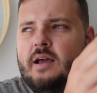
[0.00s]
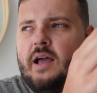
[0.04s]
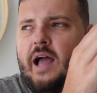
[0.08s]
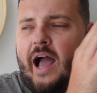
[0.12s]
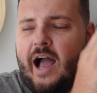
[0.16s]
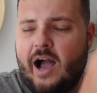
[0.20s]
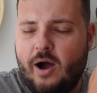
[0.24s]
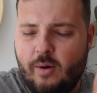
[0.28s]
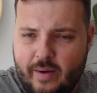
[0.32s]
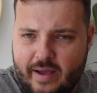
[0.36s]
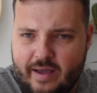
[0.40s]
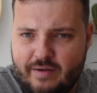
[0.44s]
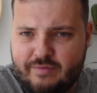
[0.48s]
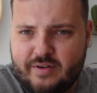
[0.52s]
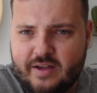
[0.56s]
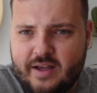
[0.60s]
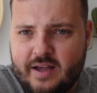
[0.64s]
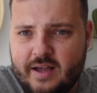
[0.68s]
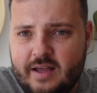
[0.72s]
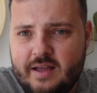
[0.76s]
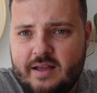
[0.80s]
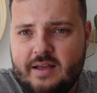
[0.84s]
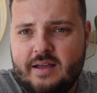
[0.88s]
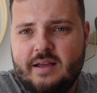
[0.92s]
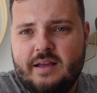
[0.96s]

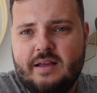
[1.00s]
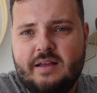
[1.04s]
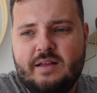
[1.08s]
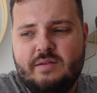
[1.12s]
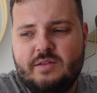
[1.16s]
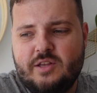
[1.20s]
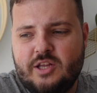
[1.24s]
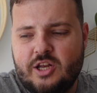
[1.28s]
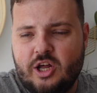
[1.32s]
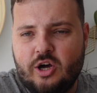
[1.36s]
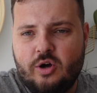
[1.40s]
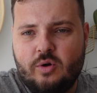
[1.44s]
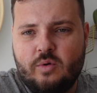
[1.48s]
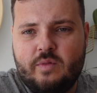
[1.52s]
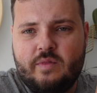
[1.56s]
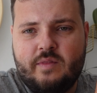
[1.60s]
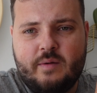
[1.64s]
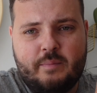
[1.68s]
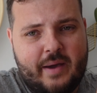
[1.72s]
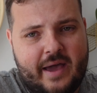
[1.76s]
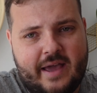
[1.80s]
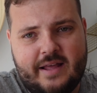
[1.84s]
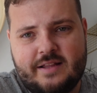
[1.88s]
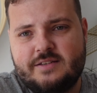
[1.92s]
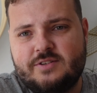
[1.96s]
However, you know, the
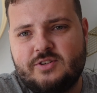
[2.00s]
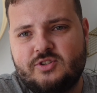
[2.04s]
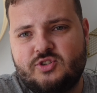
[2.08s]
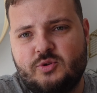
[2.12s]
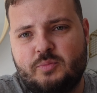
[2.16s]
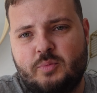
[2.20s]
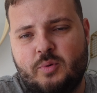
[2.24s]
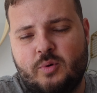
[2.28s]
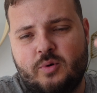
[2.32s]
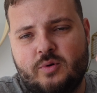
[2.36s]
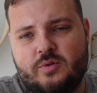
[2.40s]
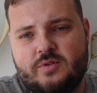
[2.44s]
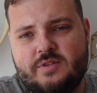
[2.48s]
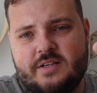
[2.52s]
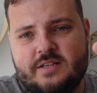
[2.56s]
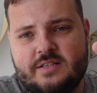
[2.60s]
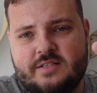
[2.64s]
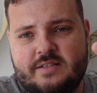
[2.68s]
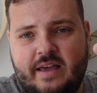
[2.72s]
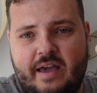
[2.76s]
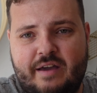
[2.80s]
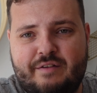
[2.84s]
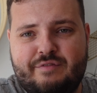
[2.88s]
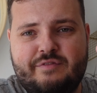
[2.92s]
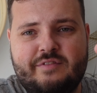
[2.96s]
pencil support is
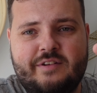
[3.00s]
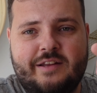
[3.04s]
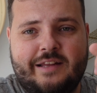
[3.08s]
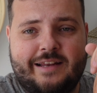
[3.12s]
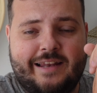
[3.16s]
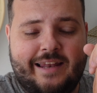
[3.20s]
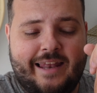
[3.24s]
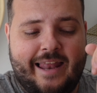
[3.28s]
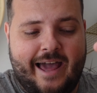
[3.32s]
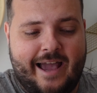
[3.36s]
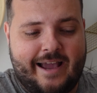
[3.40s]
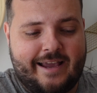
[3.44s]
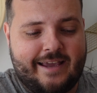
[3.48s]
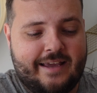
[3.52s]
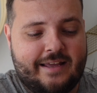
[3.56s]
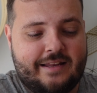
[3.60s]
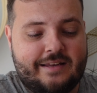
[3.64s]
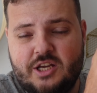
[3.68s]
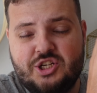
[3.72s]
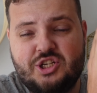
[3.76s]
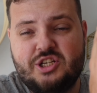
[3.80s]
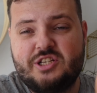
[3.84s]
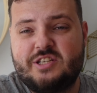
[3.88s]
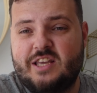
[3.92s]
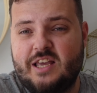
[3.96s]
definitely lacking
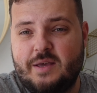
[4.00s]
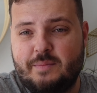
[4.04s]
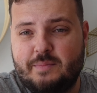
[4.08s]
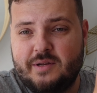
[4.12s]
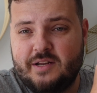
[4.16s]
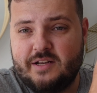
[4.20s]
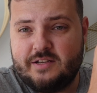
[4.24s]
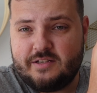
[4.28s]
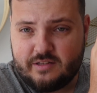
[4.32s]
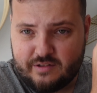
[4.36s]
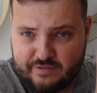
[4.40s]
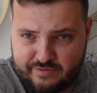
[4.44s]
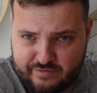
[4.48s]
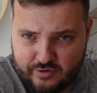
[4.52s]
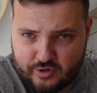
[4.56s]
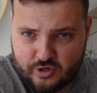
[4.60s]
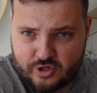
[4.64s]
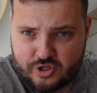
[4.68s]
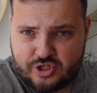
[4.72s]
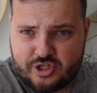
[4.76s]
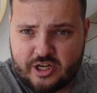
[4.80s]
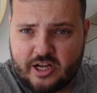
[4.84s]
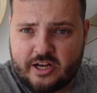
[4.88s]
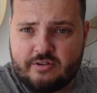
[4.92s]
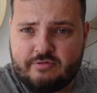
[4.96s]
in just keeping it to the
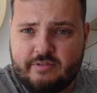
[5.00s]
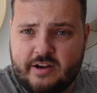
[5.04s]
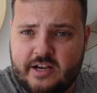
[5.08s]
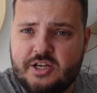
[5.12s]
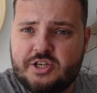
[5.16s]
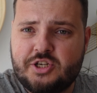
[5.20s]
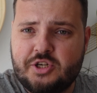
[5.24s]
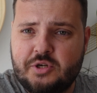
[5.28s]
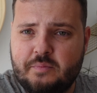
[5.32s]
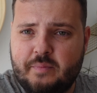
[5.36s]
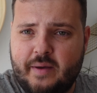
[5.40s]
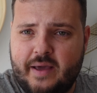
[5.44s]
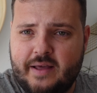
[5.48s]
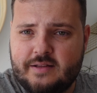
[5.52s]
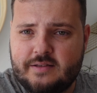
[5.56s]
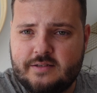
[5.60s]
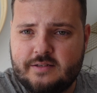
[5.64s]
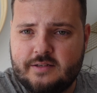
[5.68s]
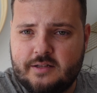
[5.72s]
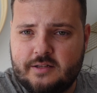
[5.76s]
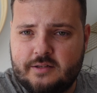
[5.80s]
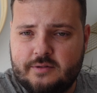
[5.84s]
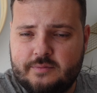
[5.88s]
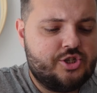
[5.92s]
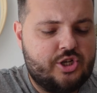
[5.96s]
first generation
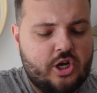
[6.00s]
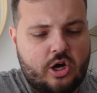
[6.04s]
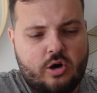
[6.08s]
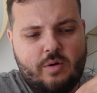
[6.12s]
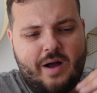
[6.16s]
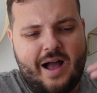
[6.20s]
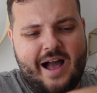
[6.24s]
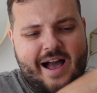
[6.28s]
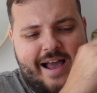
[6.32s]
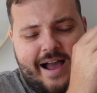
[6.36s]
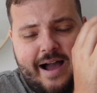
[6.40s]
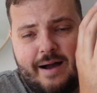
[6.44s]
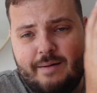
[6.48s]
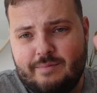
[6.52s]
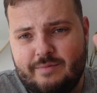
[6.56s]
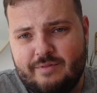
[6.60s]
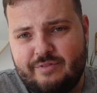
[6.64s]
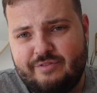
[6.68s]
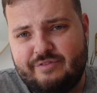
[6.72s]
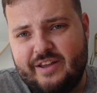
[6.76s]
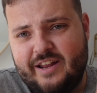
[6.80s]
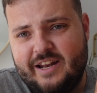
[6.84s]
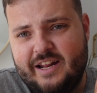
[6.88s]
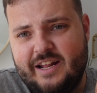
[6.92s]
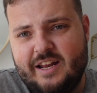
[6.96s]
pencil. So I am
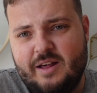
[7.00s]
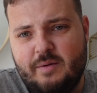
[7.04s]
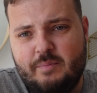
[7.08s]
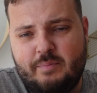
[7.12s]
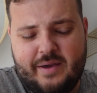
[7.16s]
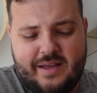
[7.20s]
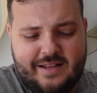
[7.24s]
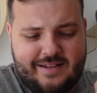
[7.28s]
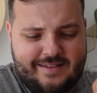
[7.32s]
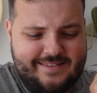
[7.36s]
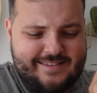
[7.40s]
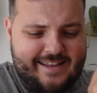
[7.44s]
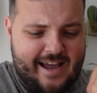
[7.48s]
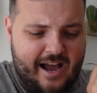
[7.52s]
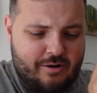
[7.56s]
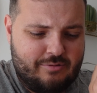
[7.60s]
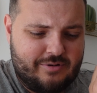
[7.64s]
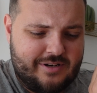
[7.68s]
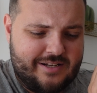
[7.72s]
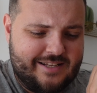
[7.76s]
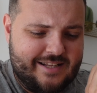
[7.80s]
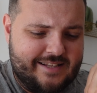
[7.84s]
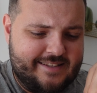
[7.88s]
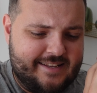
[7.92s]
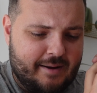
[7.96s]
feeling a bit down
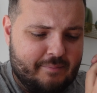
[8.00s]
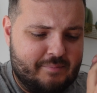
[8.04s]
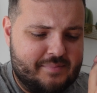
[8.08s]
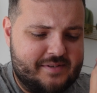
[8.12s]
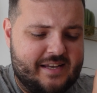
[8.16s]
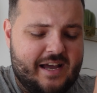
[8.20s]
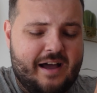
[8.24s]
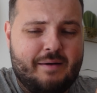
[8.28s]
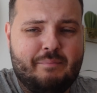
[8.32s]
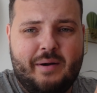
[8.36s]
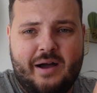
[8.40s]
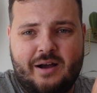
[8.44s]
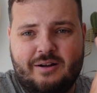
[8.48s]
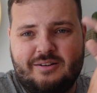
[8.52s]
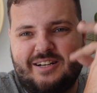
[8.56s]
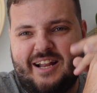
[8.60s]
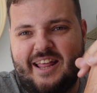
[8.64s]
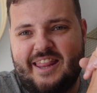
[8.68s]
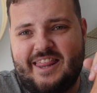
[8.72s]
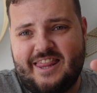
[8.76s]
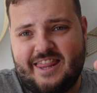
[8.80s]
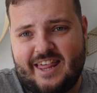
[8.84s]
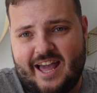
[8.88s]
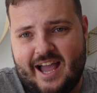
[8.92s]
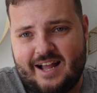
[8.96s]
in the dumps
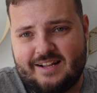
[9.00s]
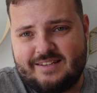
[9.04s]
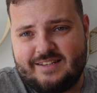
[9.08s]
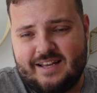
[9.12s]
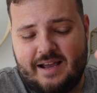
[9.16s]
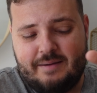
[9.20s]
about that.